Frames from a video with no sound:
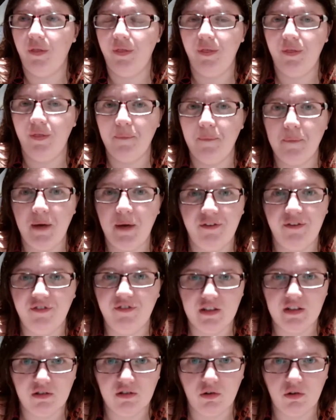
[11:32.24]
the
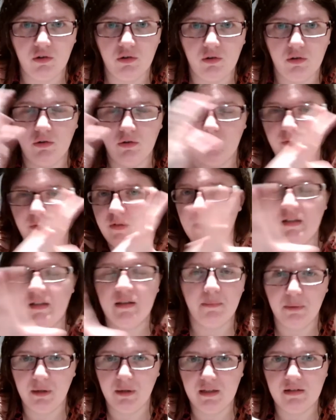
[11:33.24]
metaphysical
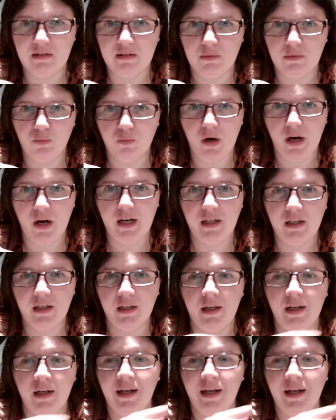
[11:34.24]
symbolism, right?